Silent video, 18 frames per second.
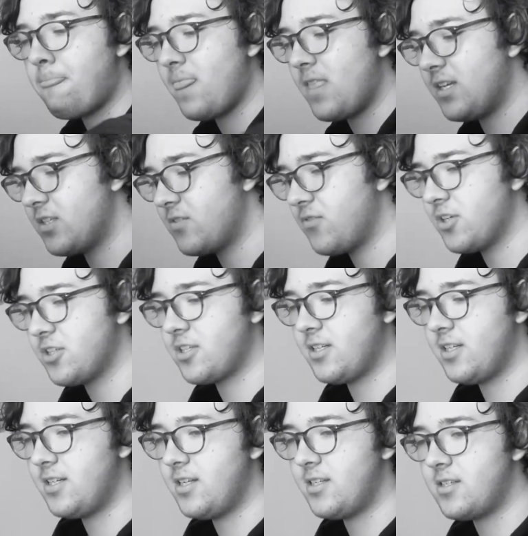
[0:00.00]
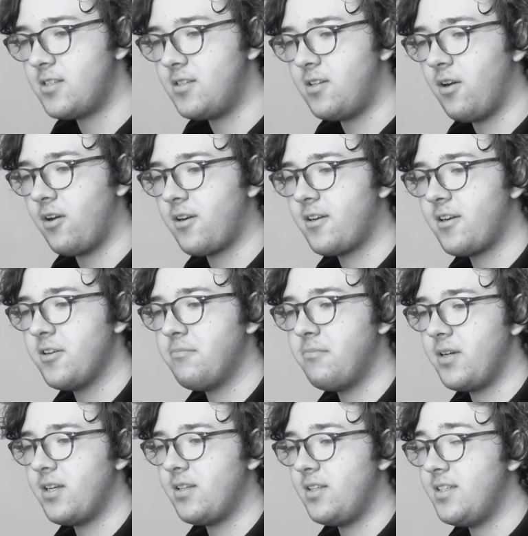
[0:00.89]
This version, it is darker,
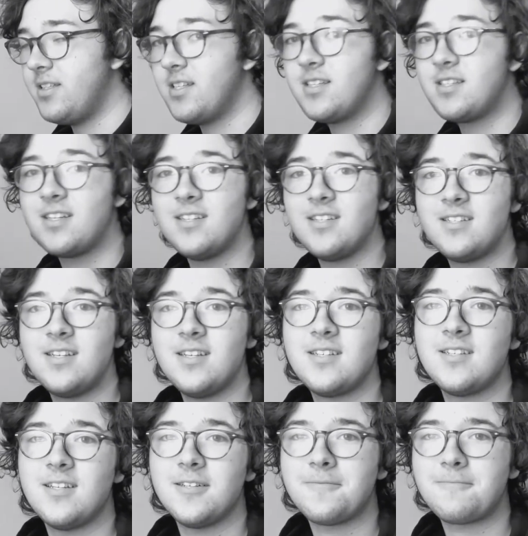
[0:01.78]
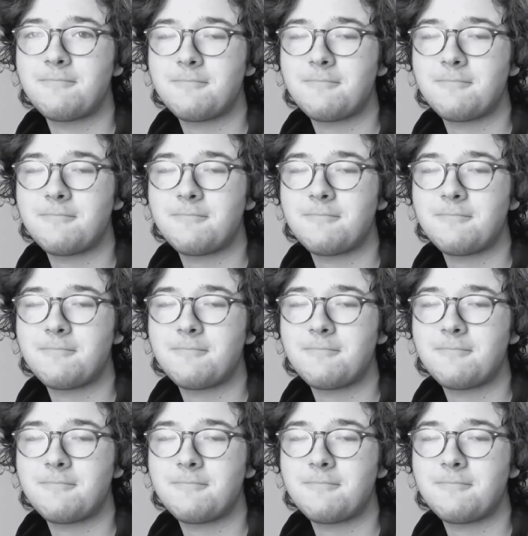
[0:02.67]
but at least it's consistent.